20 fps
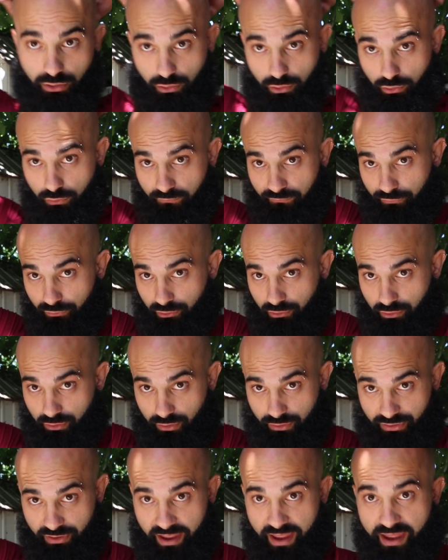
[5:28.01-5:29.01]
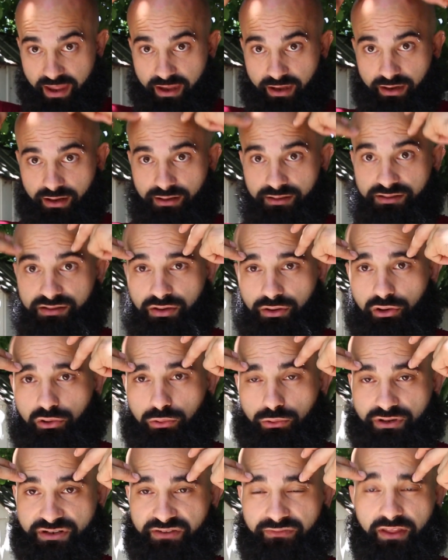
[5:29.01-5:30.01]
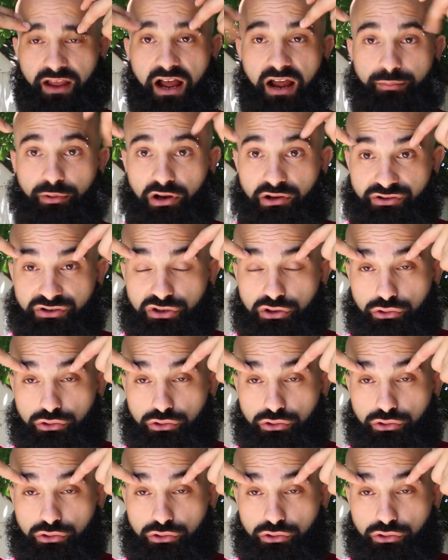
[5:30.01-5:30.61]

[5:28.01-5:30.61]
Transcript: over the head to the corners of the eyebrows.